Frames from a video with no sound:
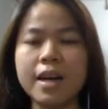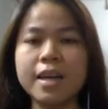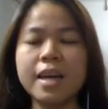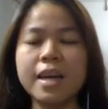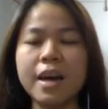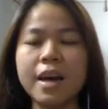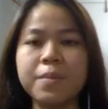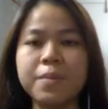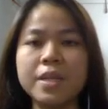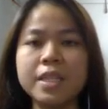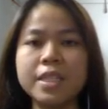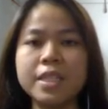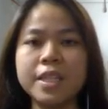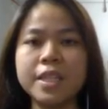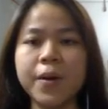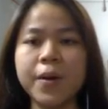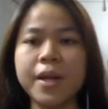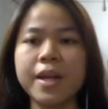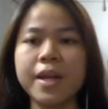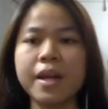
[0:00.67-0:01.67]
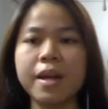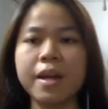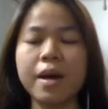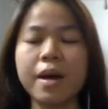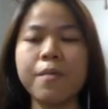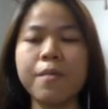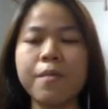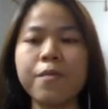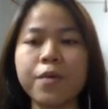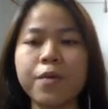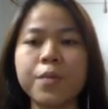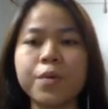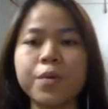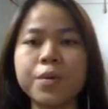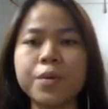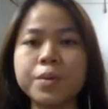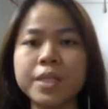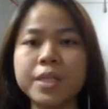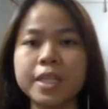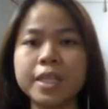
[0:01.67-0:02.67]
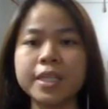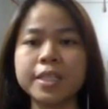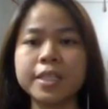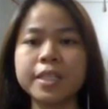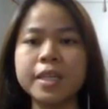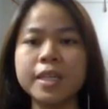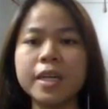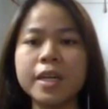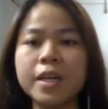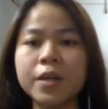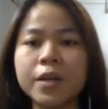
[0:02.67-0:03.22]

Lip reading: Hi, I'm Siao and I'm from Group 6.